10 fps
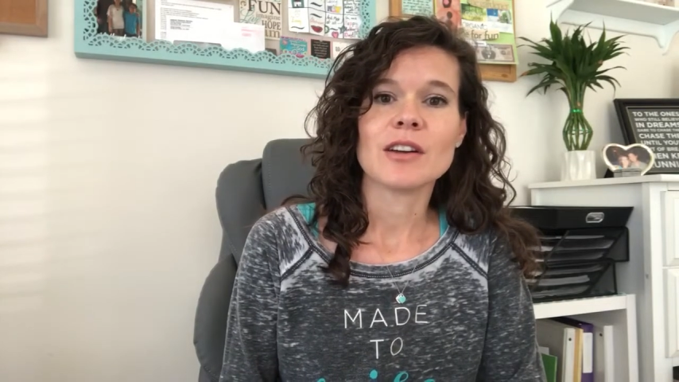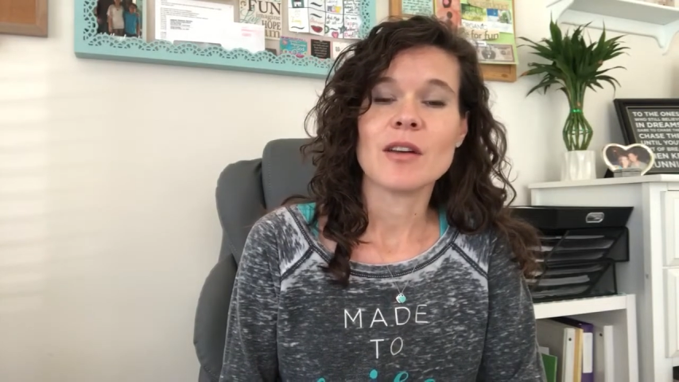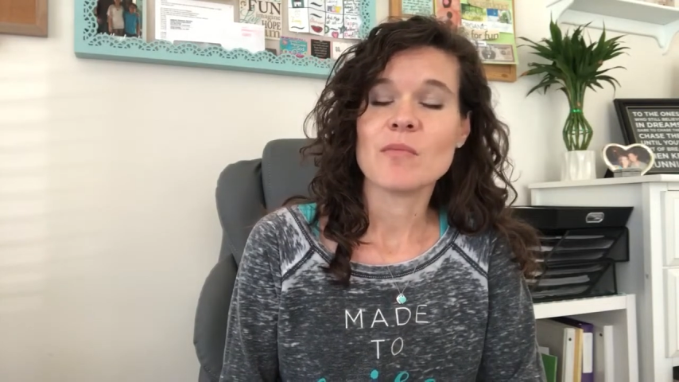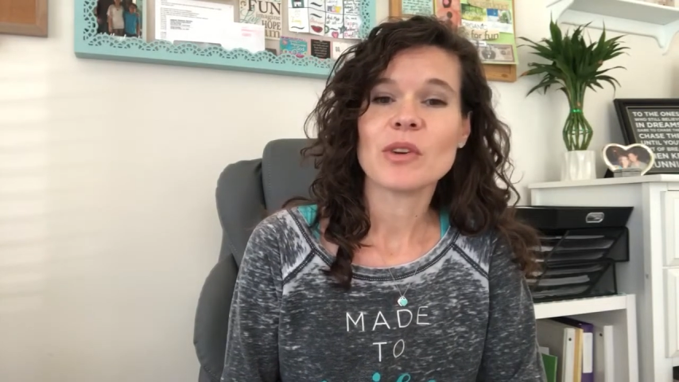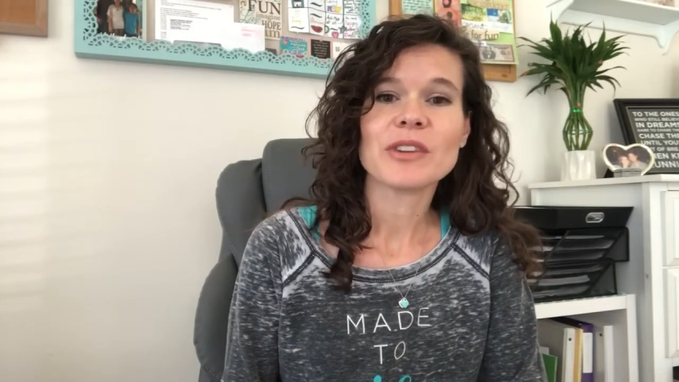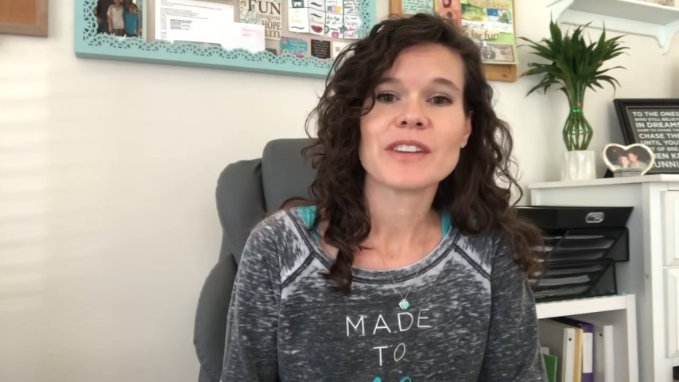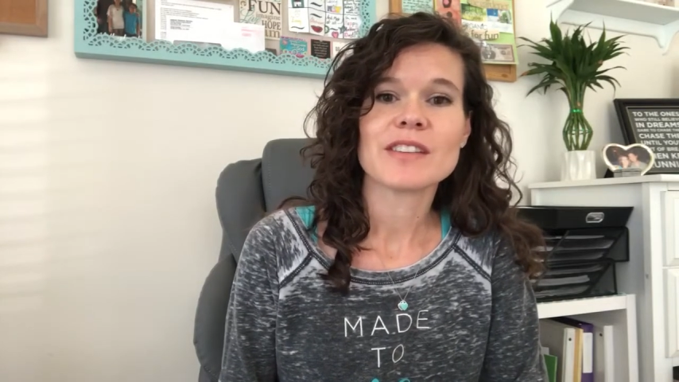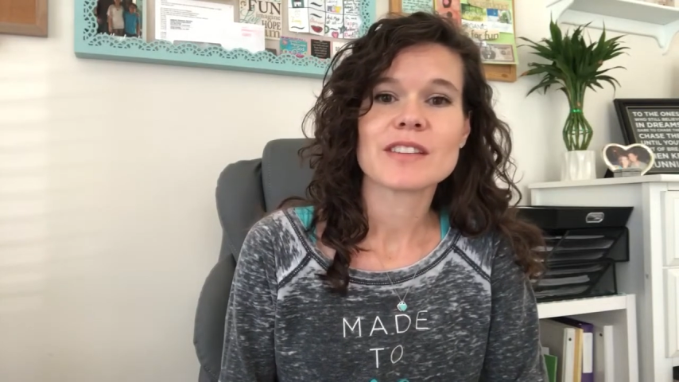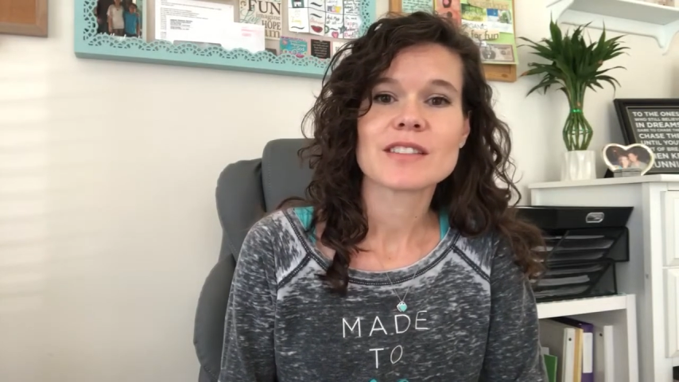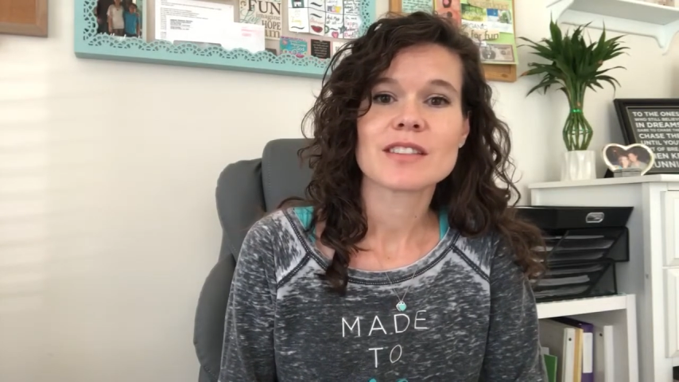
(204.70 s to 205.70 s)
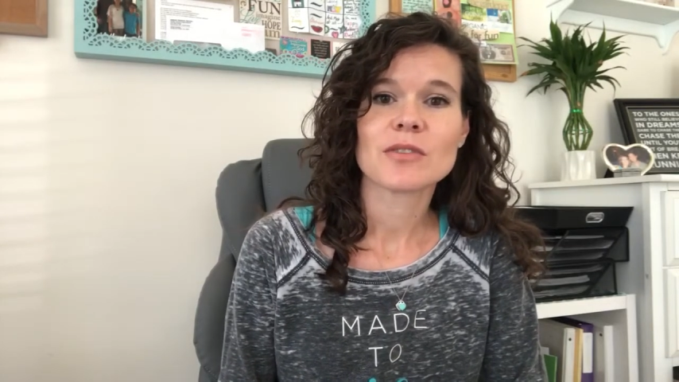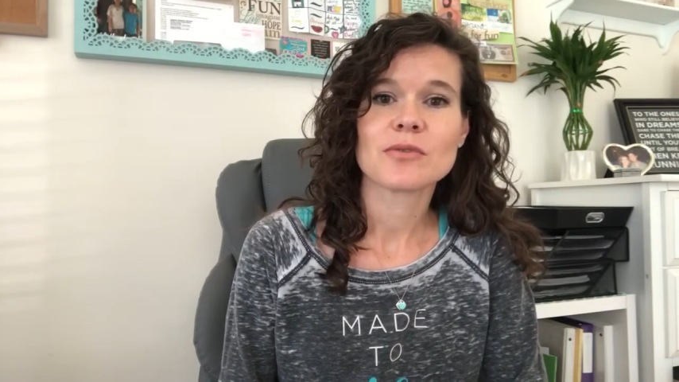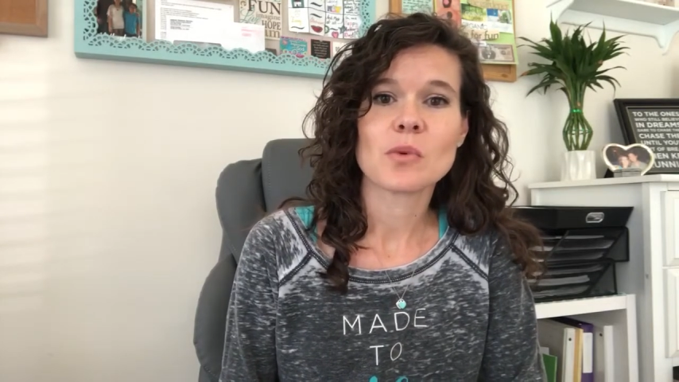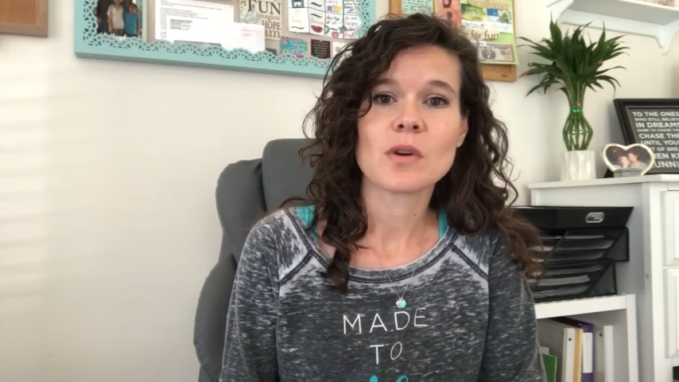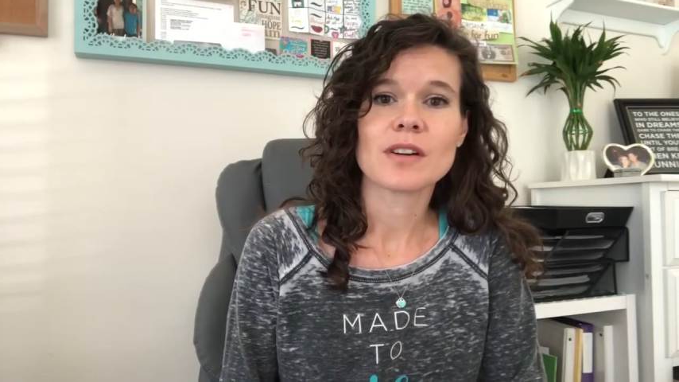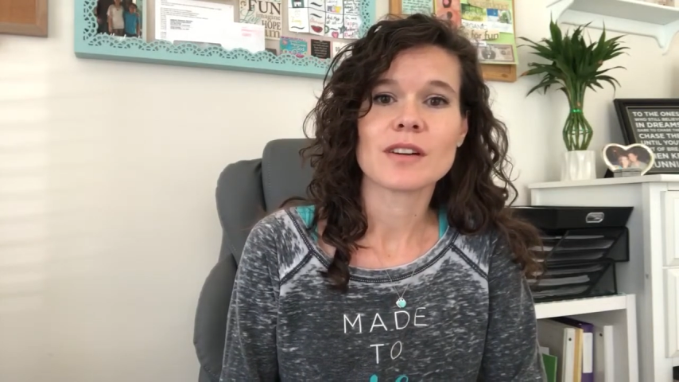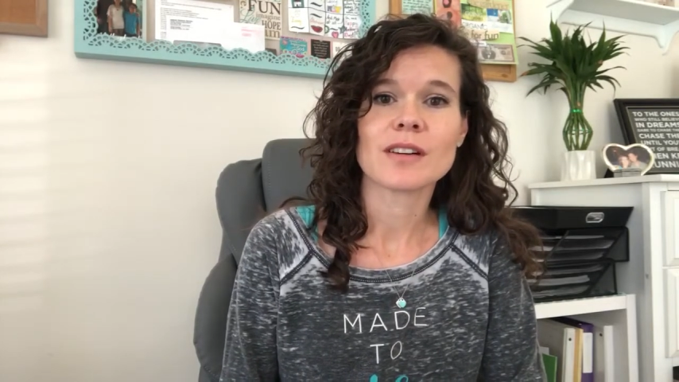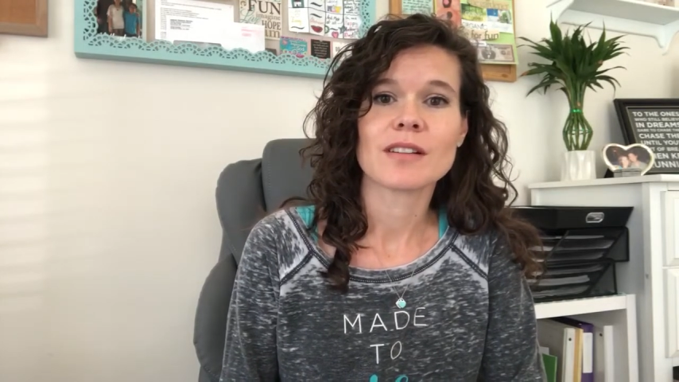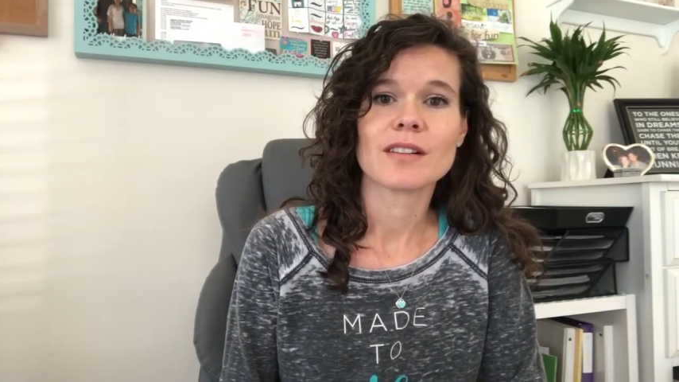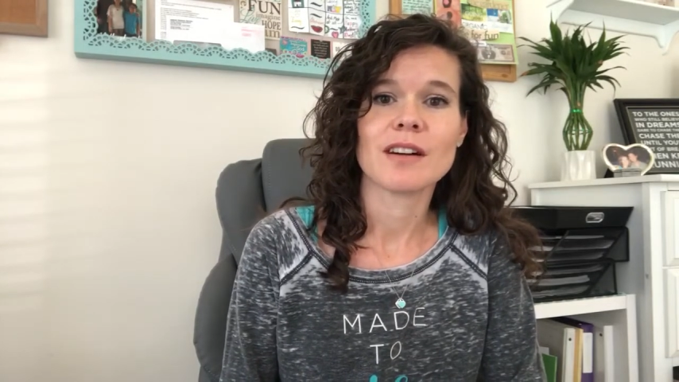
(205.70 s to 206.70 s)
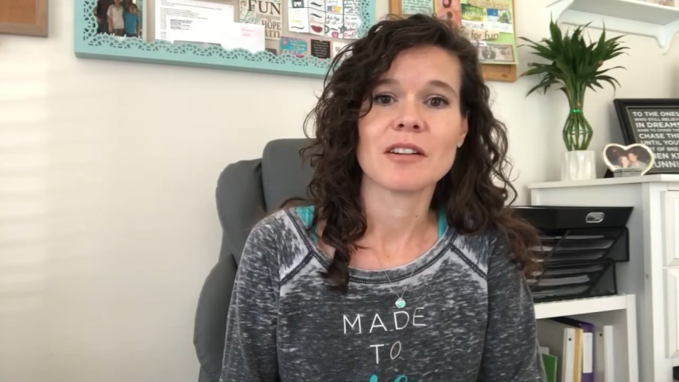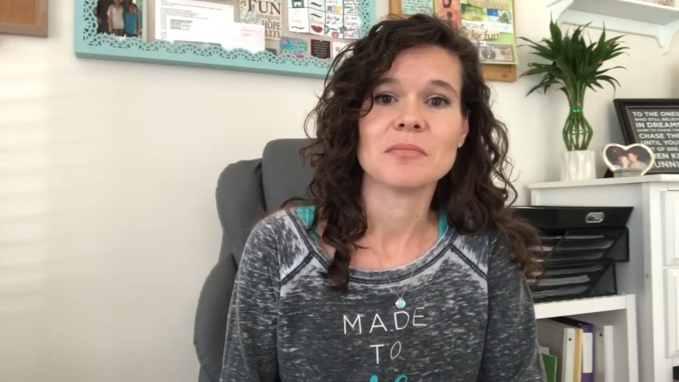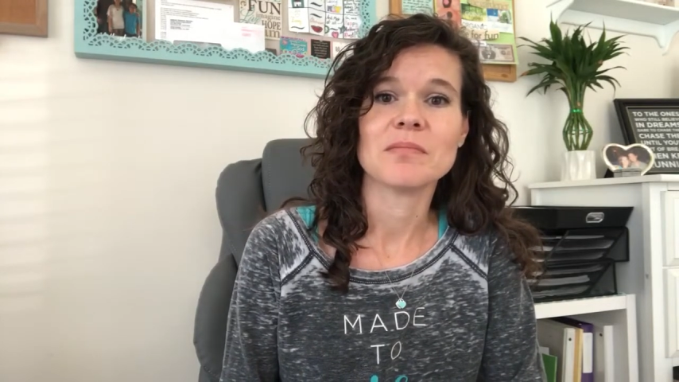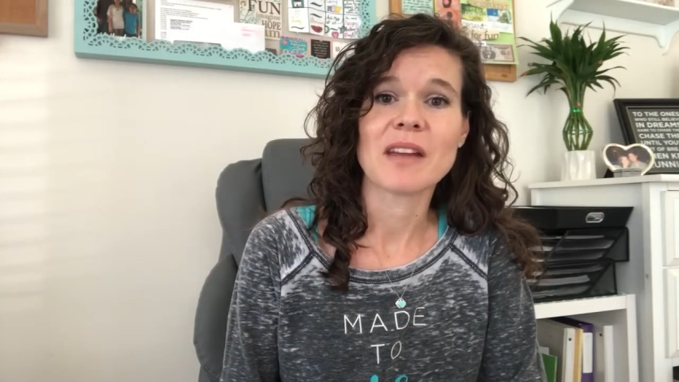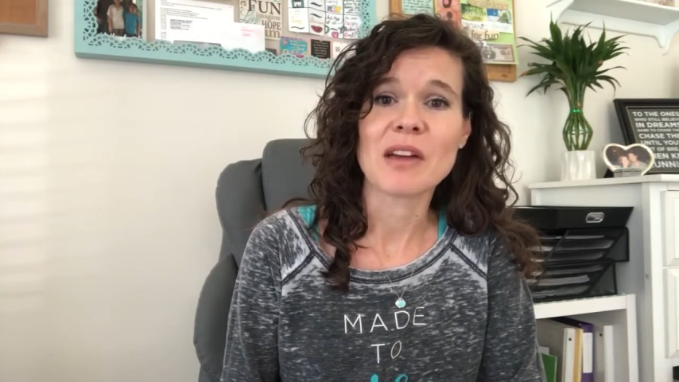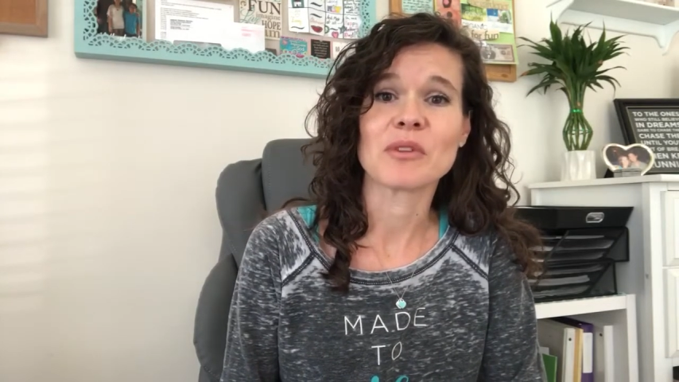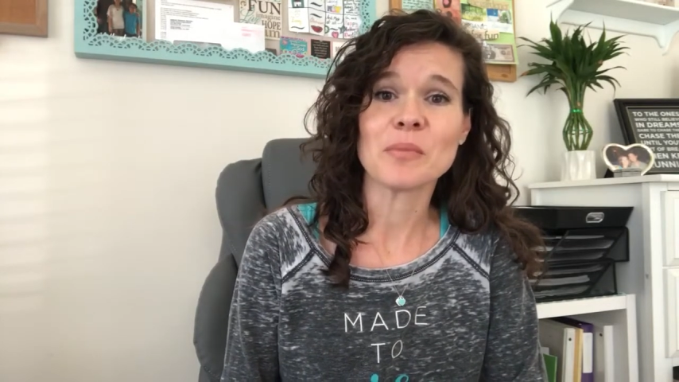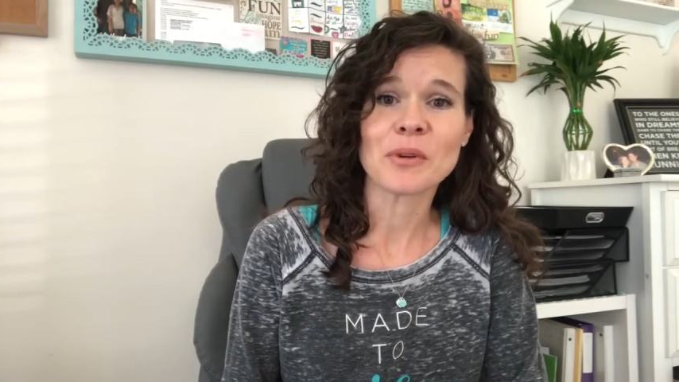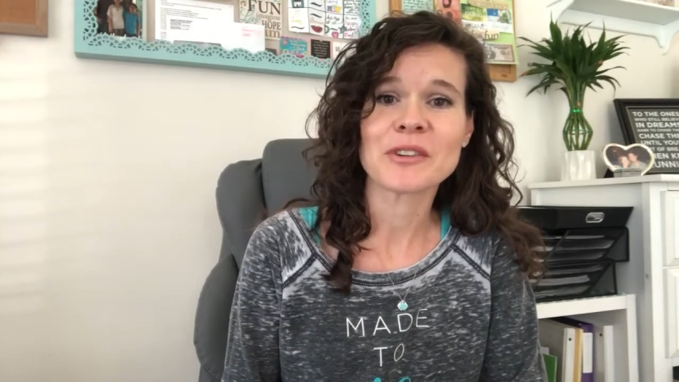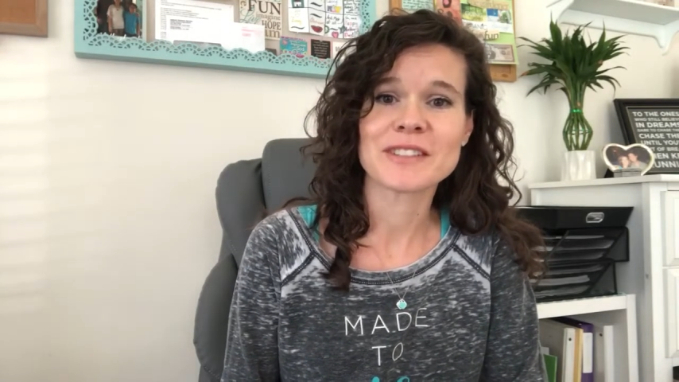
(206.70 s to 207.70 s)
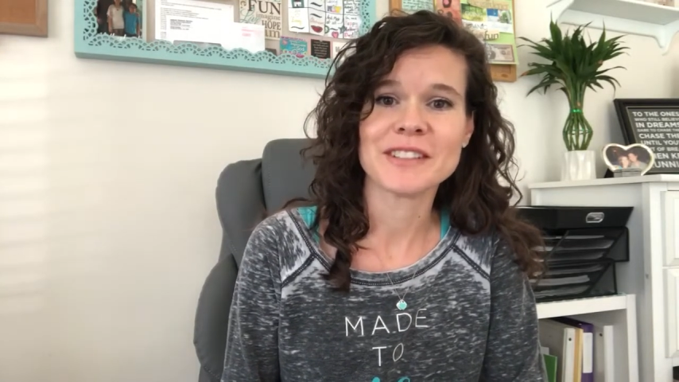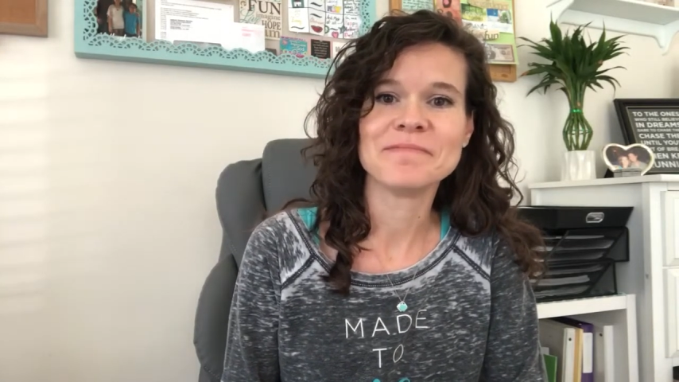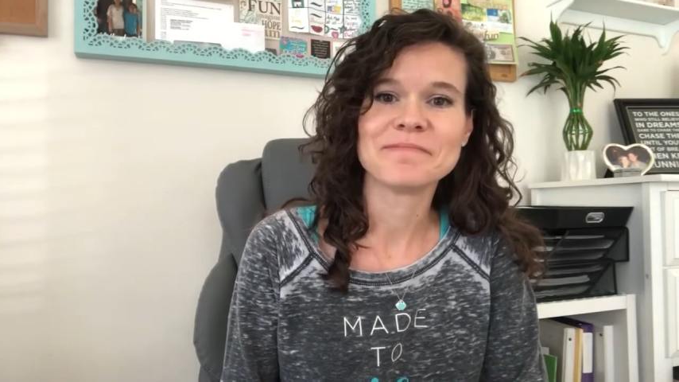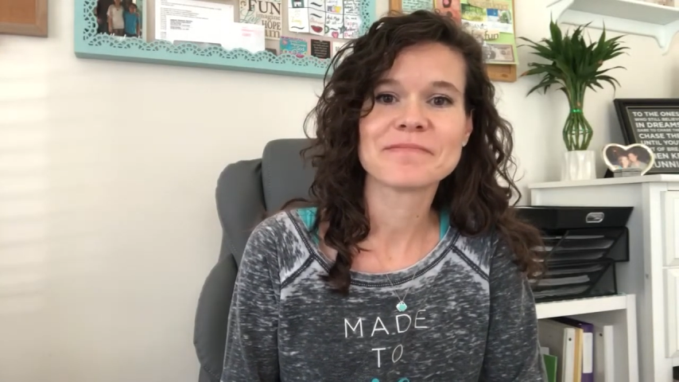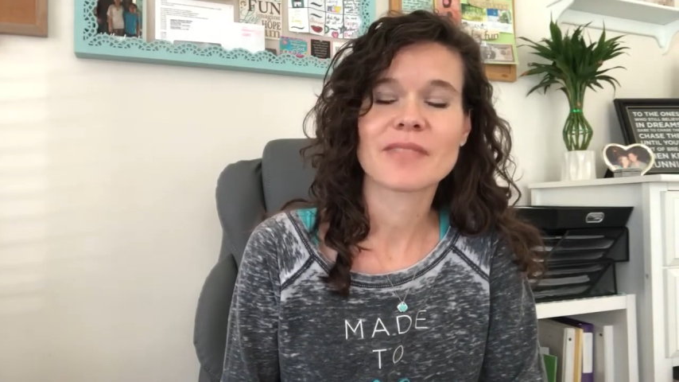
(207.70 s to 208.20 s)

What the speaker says: am building this for every person